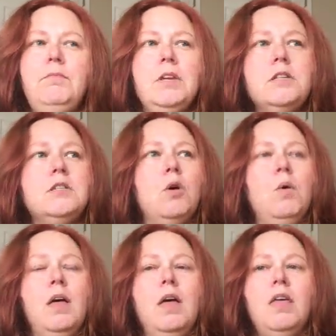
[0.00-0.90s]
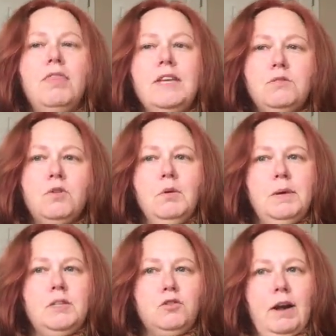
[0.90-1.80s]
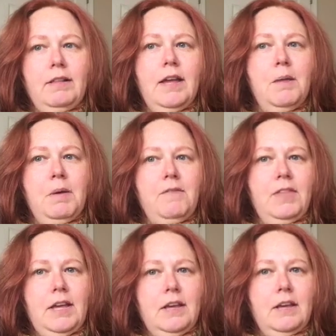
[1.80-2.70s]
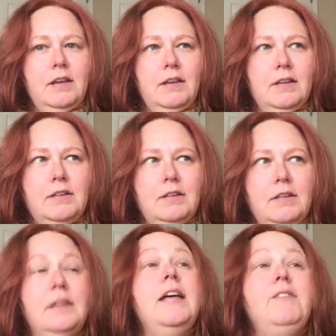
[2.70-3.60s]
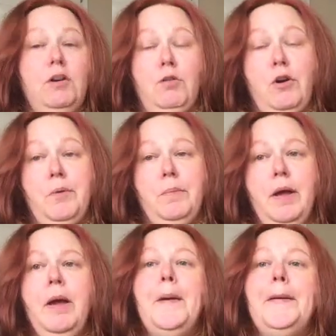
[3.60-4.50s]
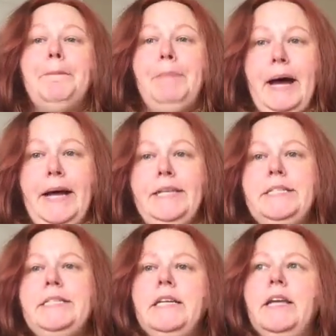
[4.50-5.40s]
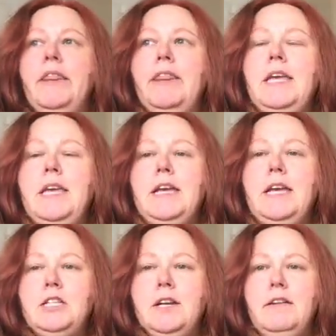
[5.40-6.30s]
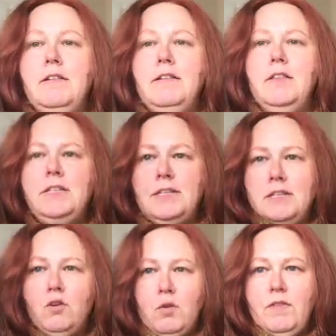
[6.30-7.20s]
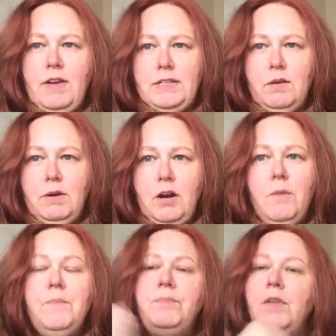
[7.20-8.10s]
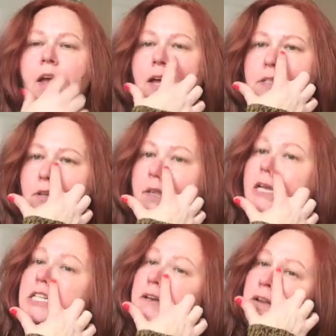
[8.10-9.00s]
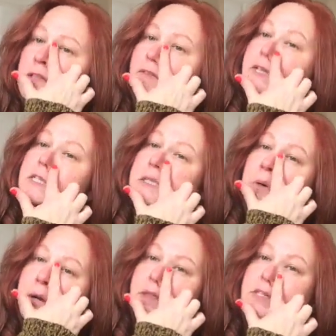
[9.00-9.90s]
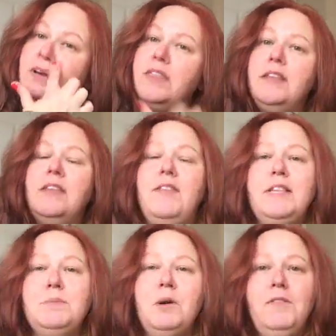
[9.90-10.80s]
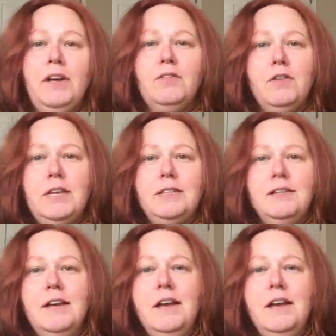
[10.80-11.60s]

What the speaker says: So this room is directly above the living room, but the kitchen, this is a north facing window. And so the kitchen also faces north. So I think that that's perfect for these